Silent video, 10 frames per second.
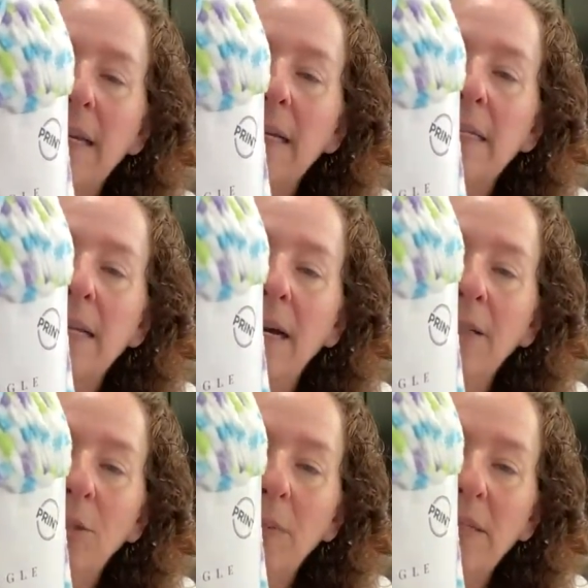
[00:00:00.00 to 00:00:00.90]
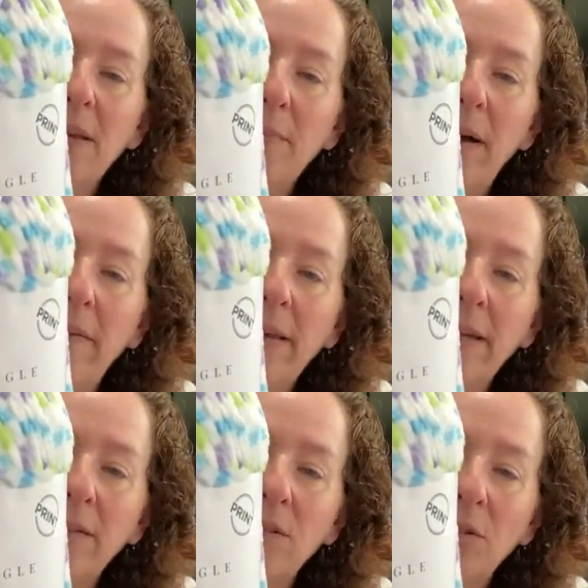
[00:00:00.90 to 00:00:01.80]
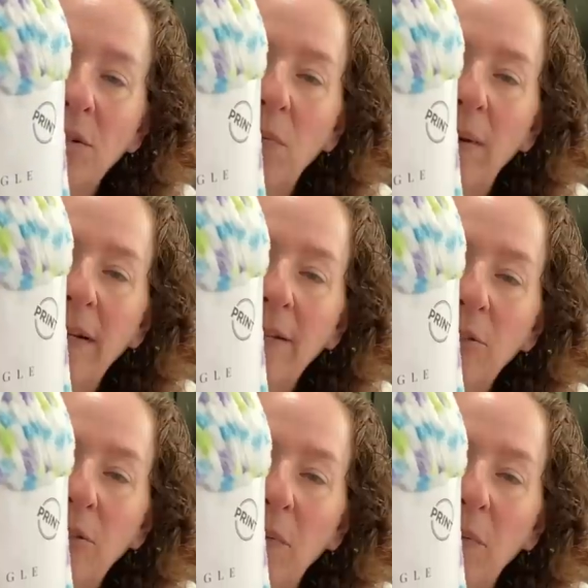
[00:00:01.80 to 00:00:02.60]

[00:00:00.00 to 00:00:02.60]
is 100% polyester, 100